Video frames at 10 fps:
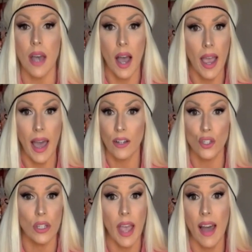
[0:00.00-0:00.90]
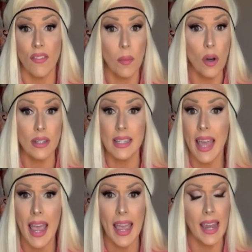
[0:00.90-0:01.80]
I actually have them on
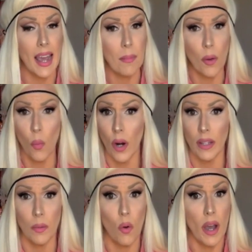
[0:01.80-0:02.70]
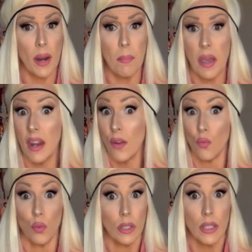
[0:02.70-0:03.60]
today and I've been wearing them quite a bit and
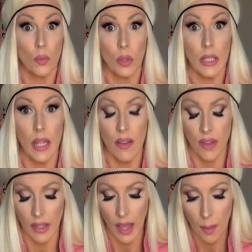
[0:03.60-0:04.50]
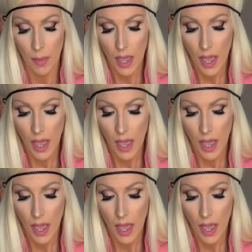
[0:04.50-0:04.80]
really, really loving them.